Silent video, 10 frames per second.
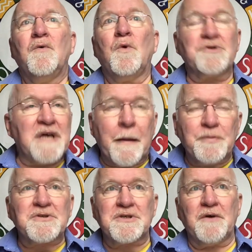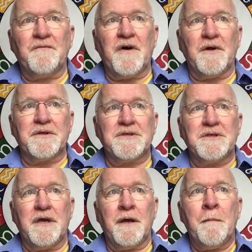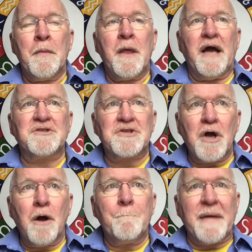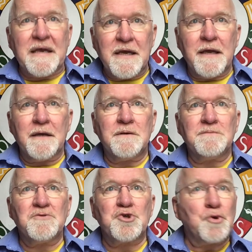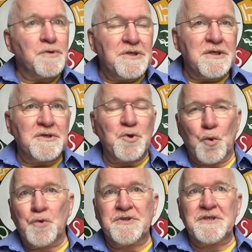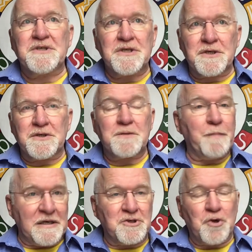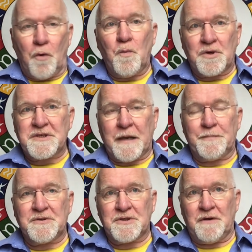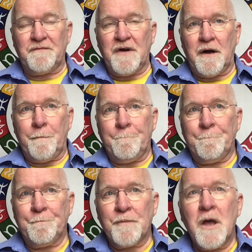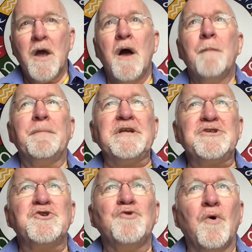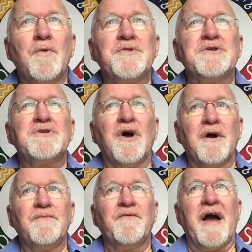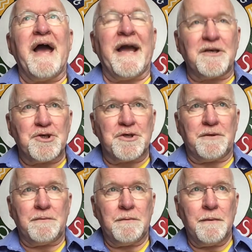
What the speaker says: what's happened so far this year and start making choices or decisions based on what's happened so far. But it's not the time for action.